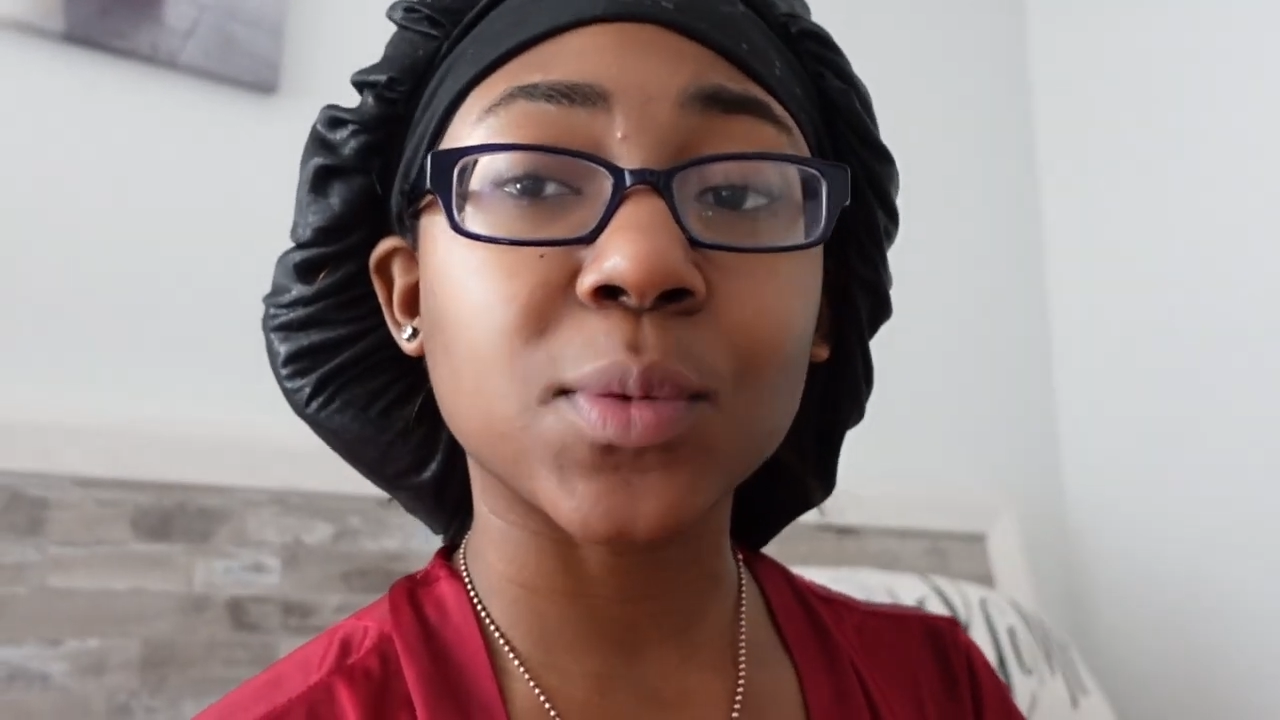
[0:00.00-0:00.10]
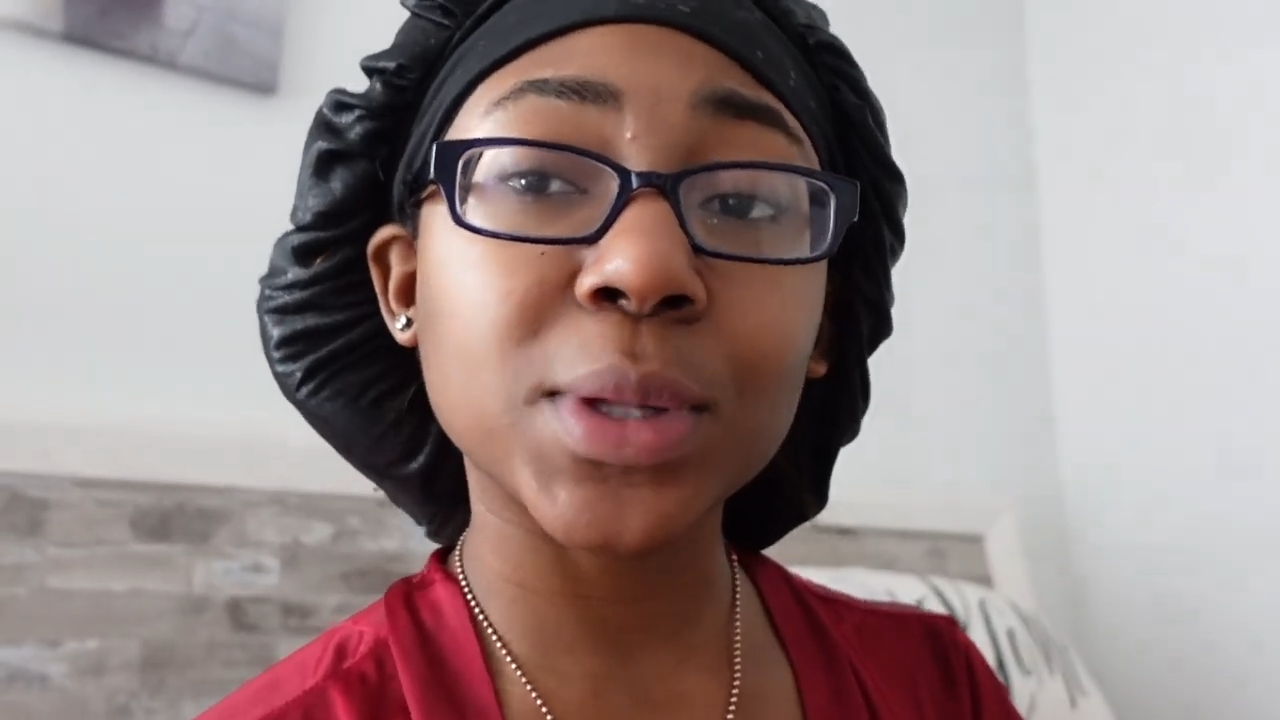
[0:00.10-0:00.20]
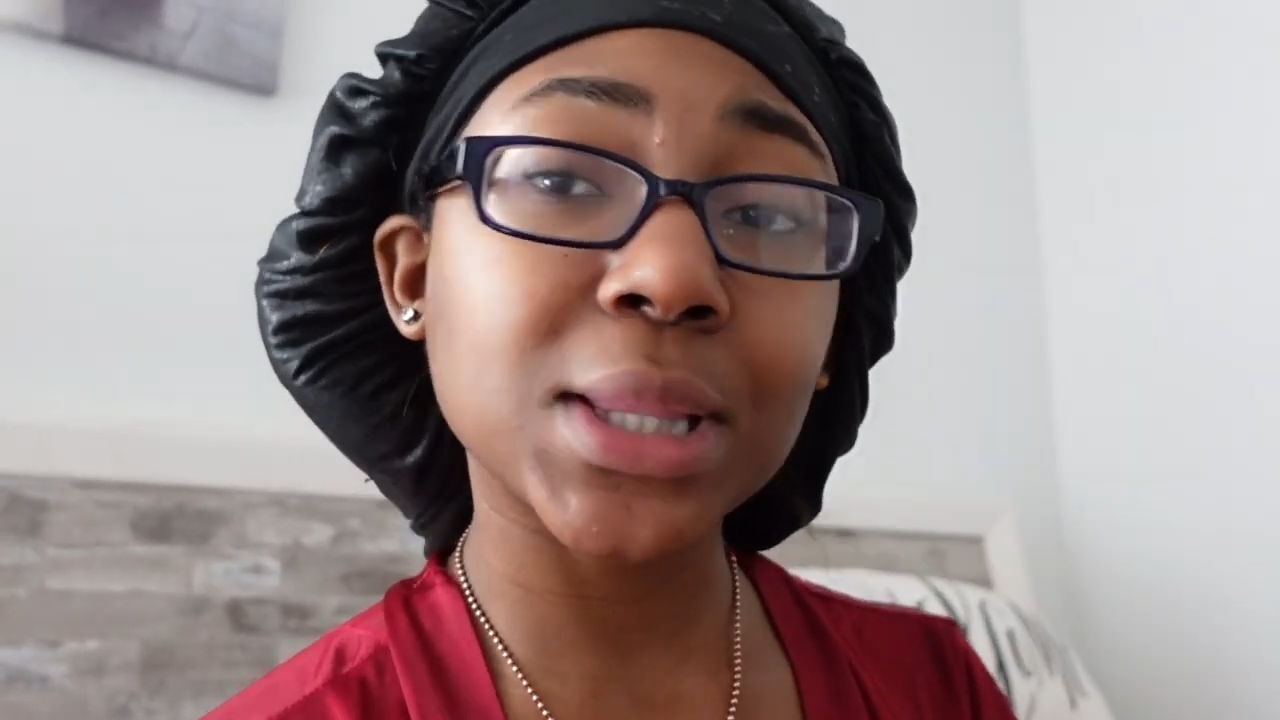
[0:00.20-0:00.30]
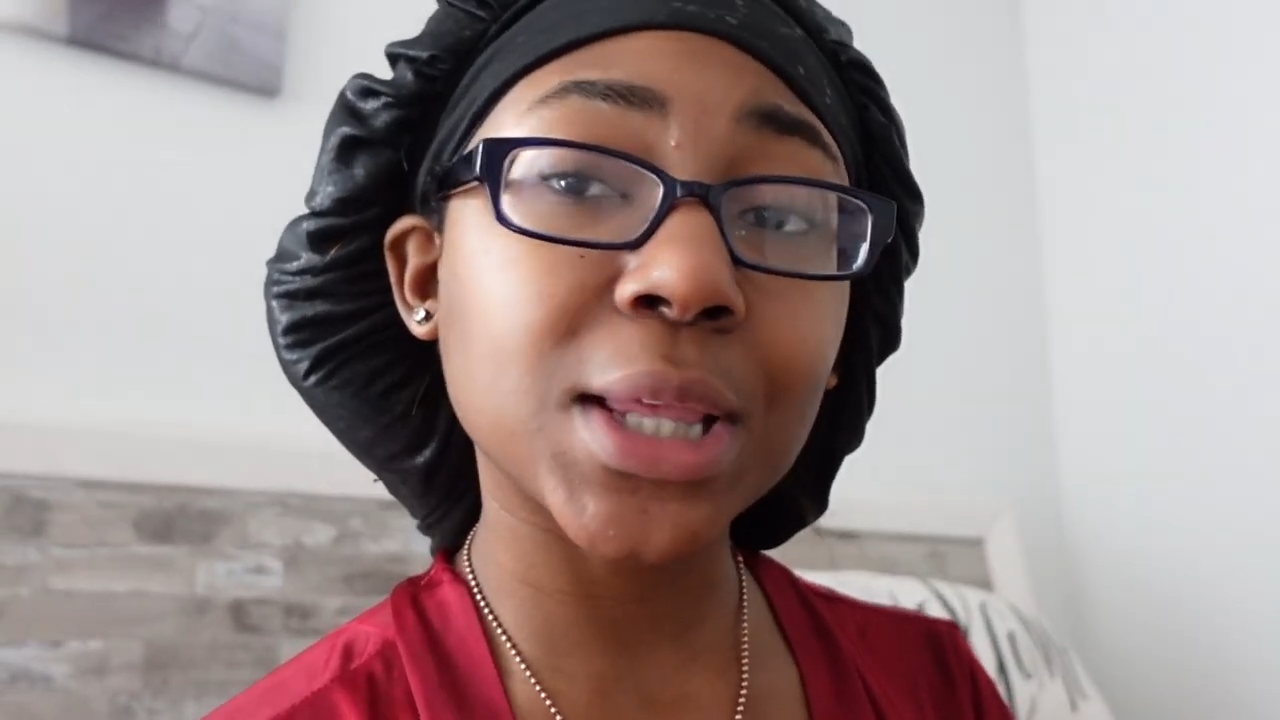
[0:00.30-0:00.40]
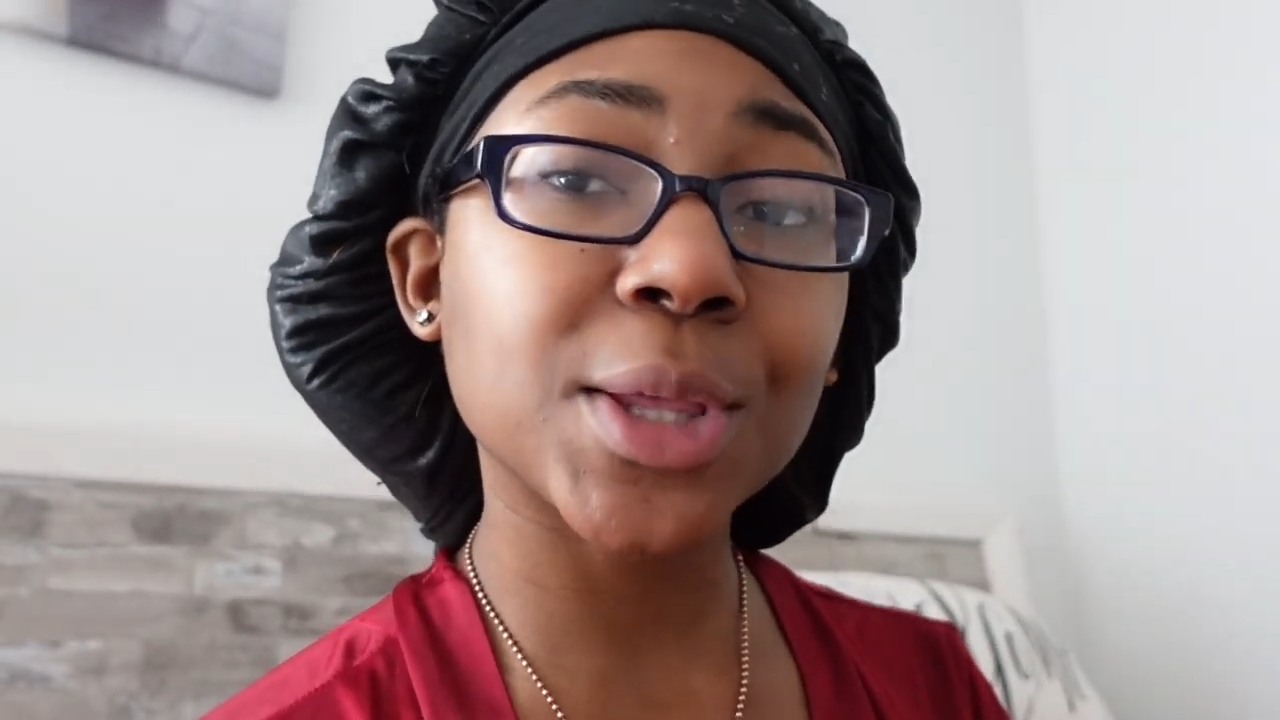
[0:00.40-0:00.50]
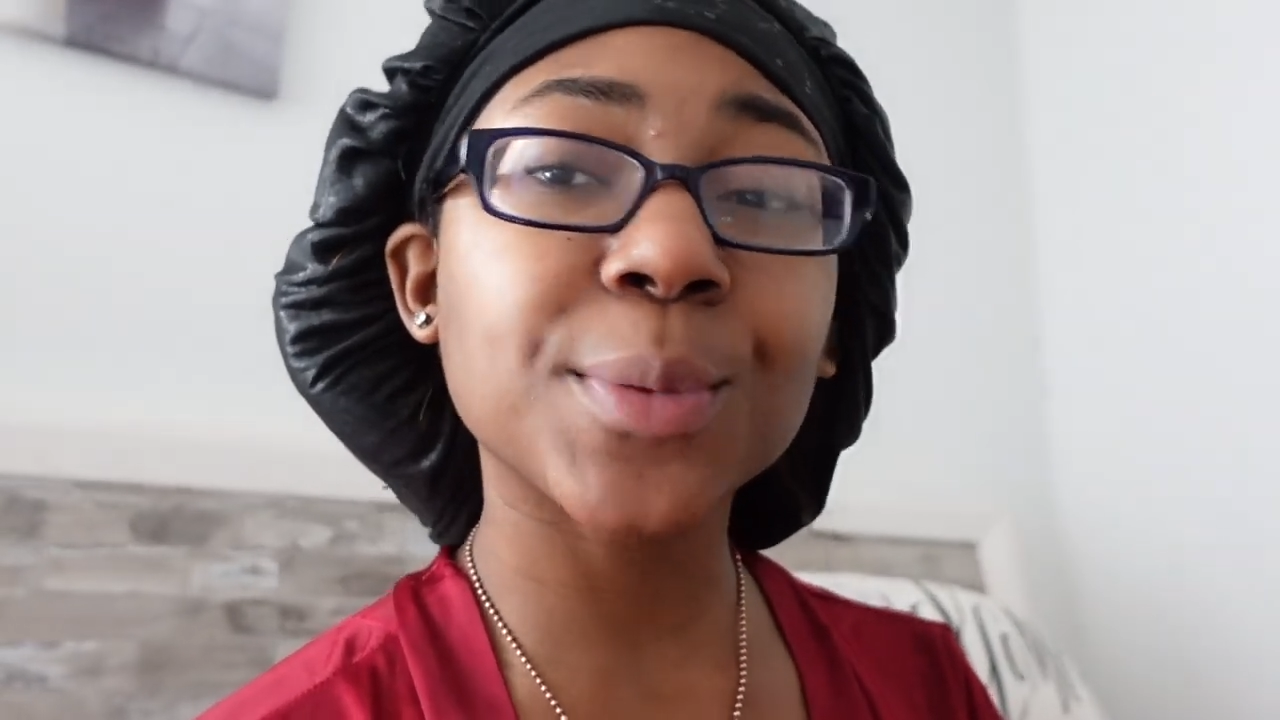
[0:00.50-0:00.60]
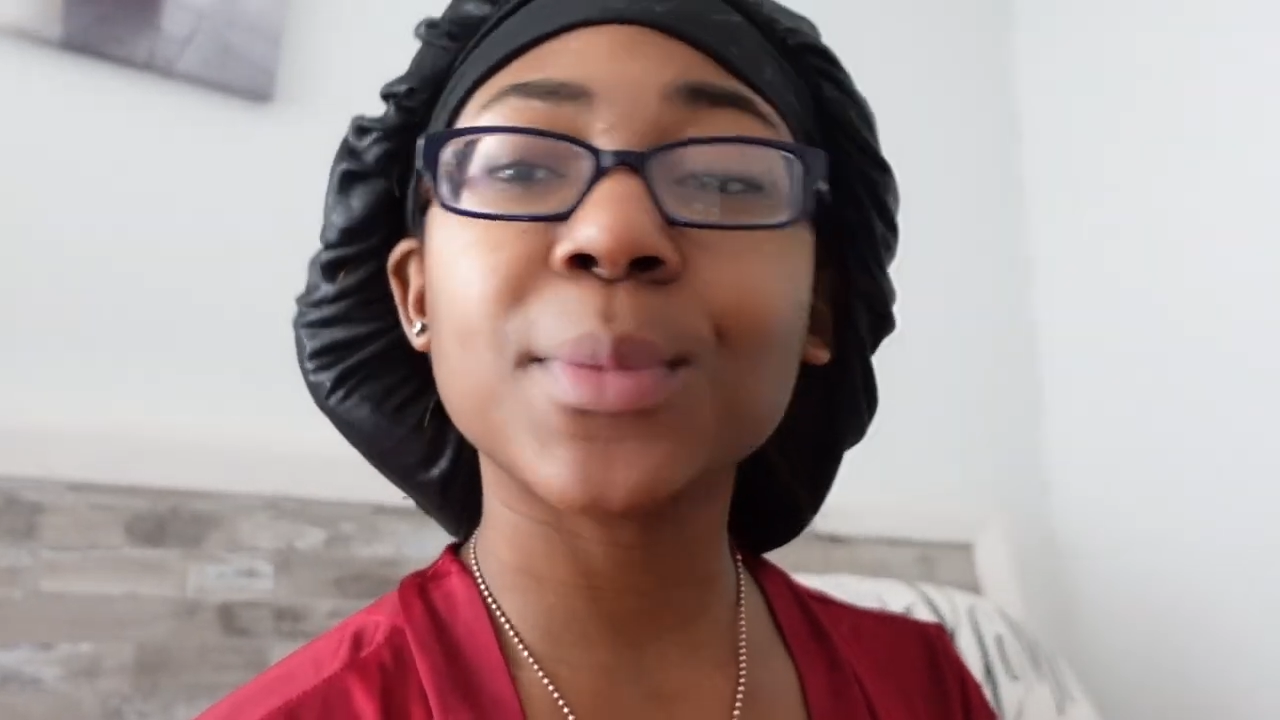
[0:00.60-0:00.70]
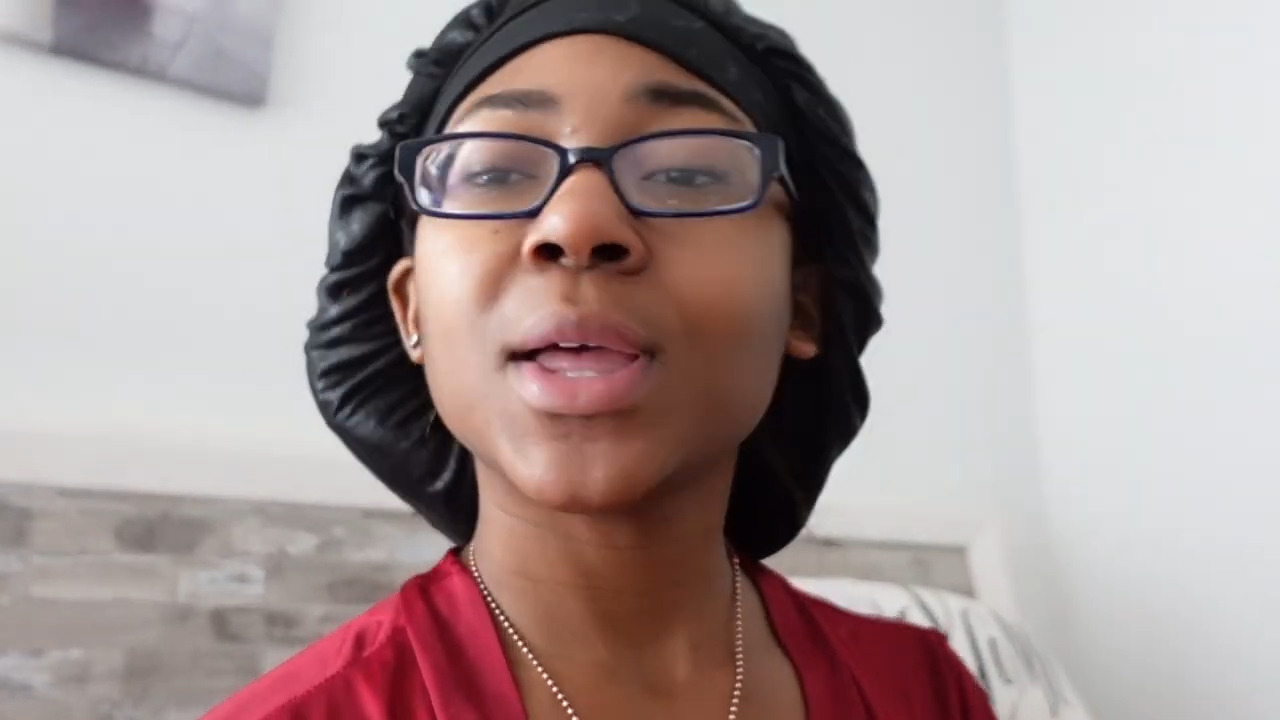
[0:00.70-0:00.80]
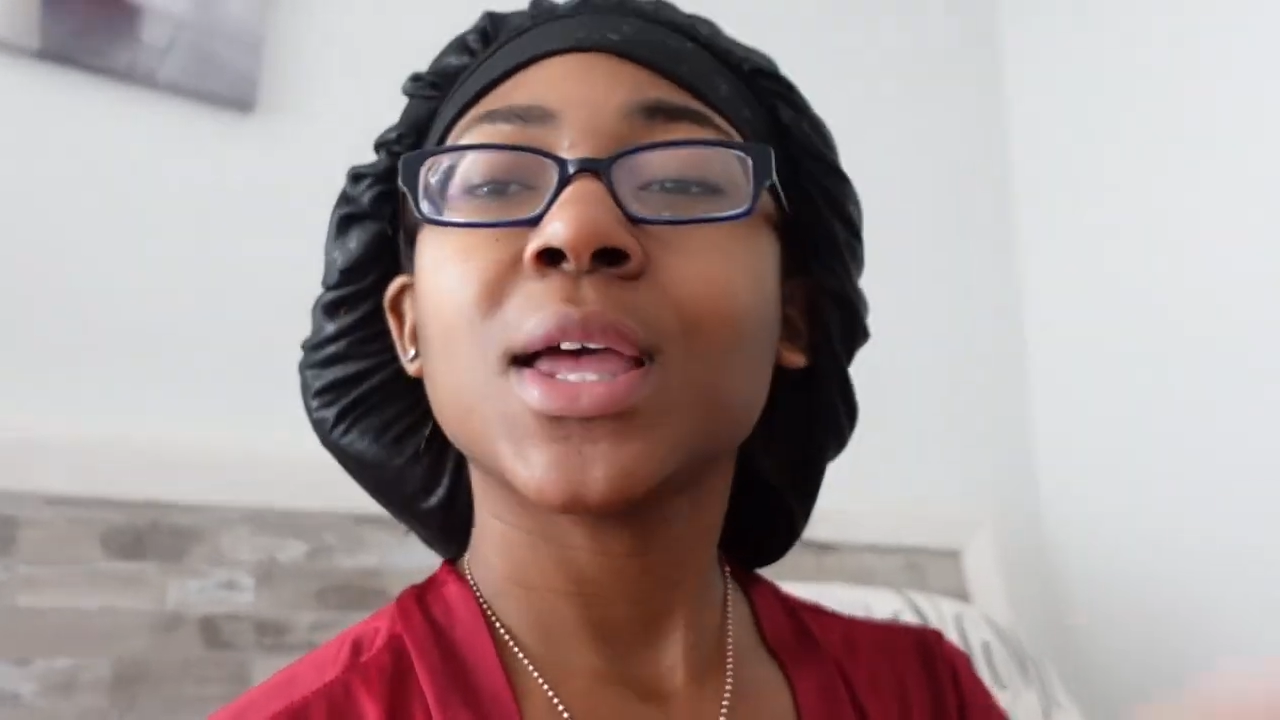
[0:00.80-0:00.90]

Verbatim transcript: with them.